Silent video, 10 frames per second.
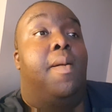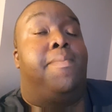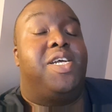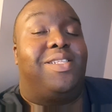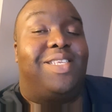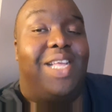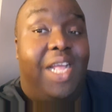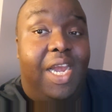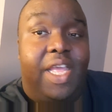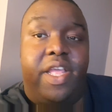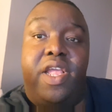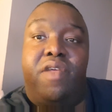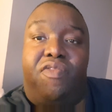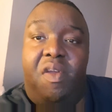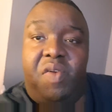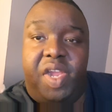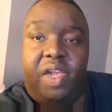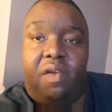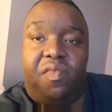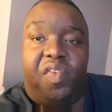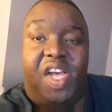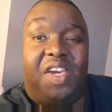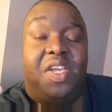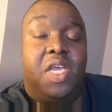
particularly if they're an England fan.